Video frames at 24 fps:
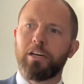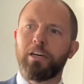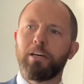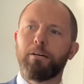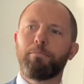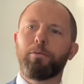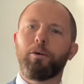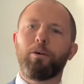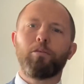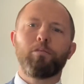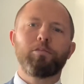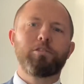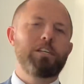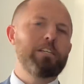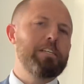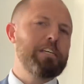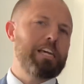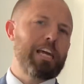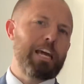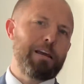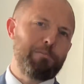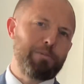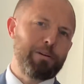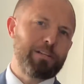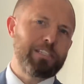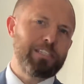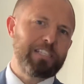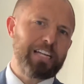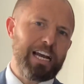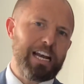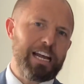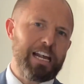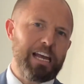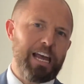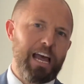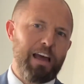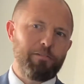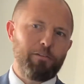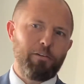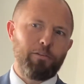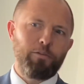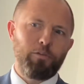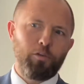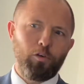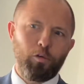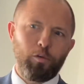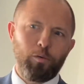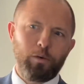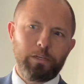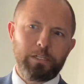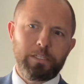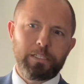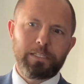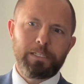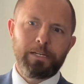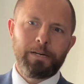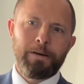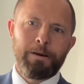but also to keep us sailing ever forwards,